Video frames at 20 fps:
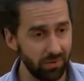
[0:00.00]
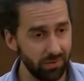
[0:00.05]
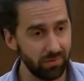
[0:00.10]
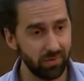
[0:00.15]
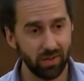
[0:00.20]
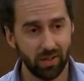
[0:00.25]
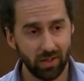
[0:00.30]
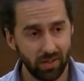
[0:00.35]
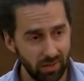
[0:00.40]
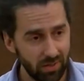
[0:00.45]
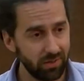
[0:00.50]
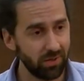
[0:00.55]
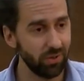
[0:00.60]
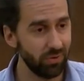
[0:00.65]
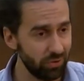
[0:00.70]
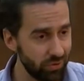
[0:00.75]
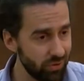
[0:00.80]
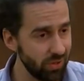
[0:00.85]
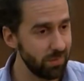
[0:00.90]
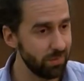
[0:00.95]
and
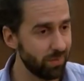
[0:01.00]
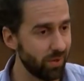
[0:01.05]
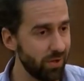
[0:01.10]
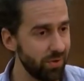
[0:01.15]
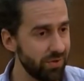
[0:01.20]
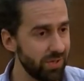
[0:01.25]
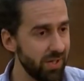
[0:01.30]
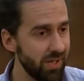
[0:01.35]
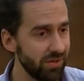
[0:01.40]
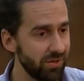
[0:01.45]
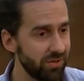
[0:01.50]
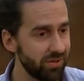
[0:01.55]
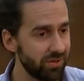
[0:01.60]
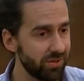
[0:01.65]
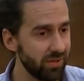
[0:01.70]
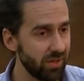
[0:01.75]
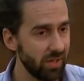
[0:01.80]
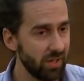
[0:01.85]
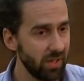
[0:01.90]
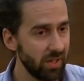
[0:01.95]
do street
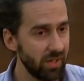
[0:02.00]
protests.